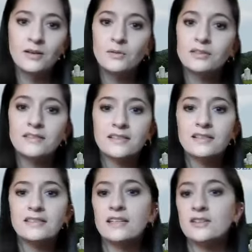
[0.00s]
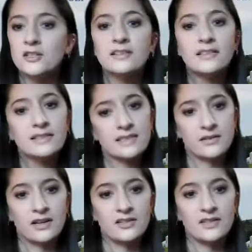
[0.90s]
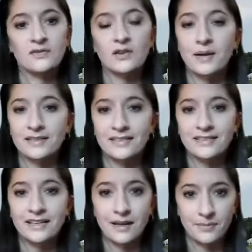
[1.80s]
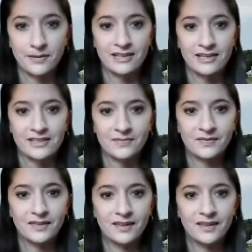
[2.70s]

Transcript: will discuss the insurance considerations for pesticide application.